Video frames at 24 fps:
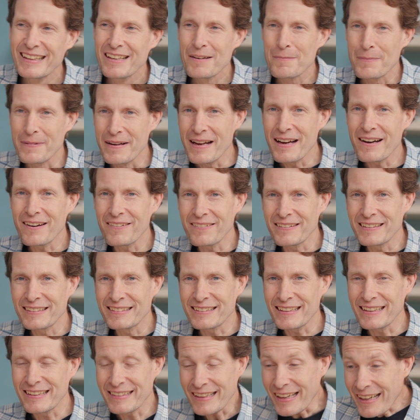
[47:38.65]
But now we could
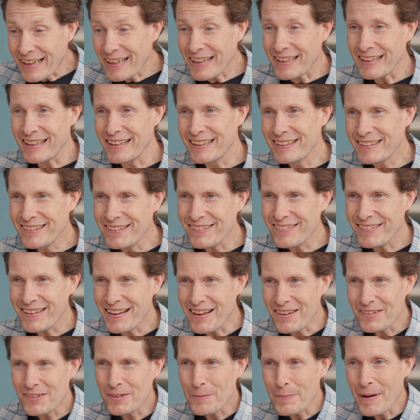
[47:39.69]
say, yeah, go in an
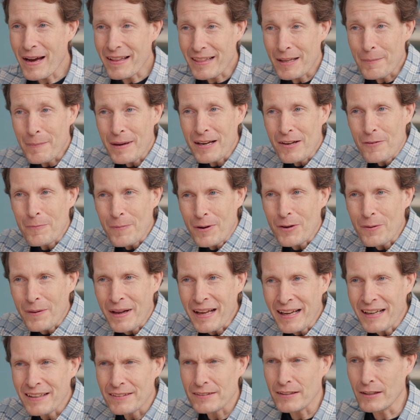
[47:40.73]
outdoor bath. I made it with my own
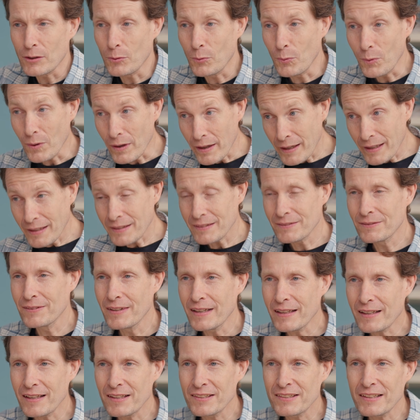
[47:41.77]
hands. Like, what? I
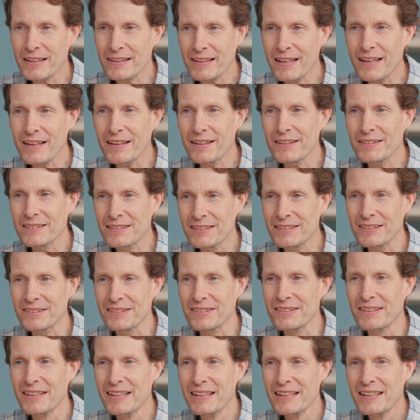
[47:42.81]
got to check that out.
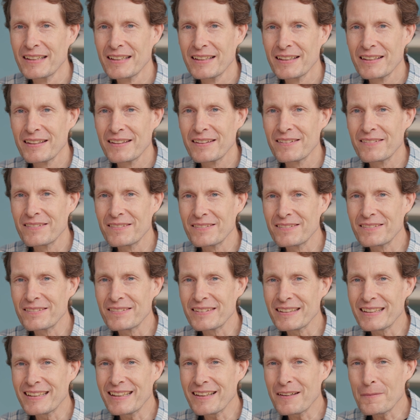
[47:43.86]
So
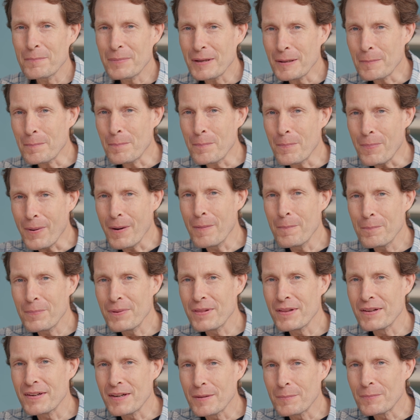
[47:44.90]
we got a big bump
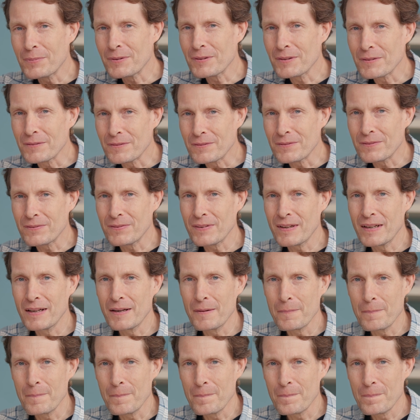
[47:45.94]
in the number of
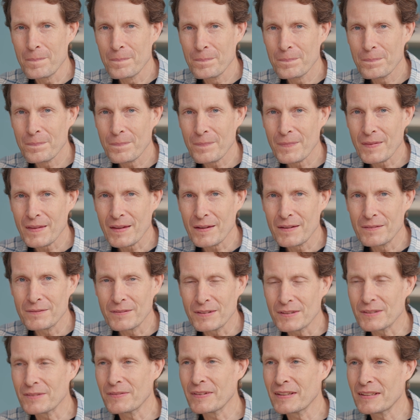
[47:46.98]

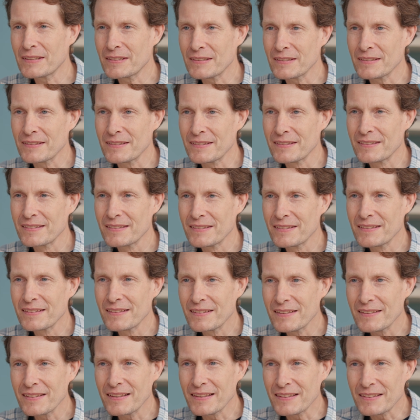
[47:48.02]
reservations
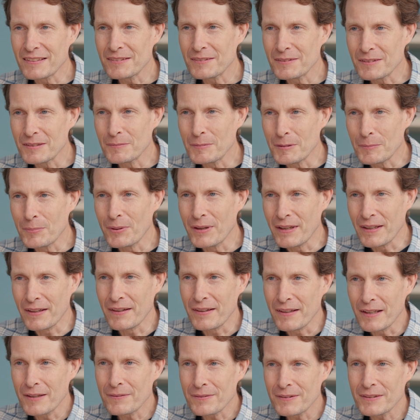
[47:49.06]
thanks to me putting in
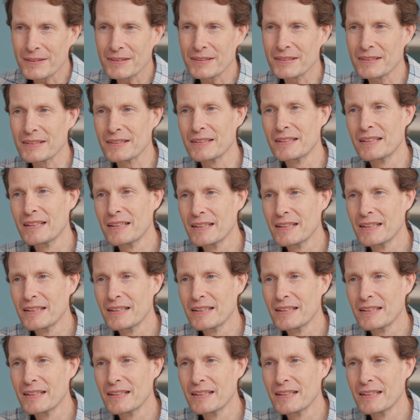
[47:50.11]
the effort to